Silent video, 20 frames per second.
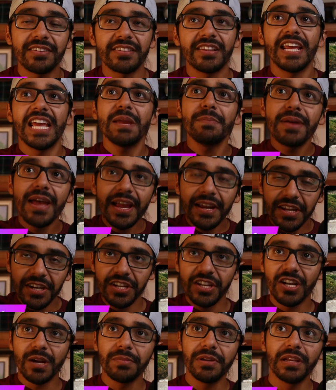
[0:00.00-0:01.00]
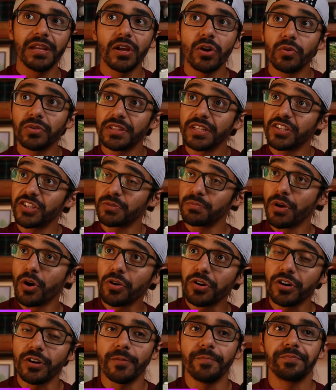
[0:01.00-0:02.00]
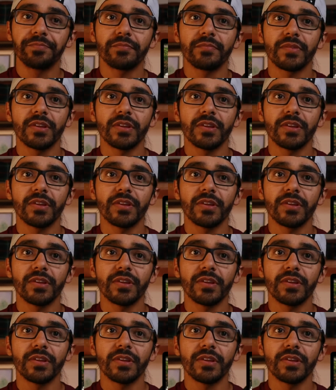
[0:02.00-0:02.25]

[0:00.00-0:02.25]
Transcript: I say, hey man, can you help me load this smoker?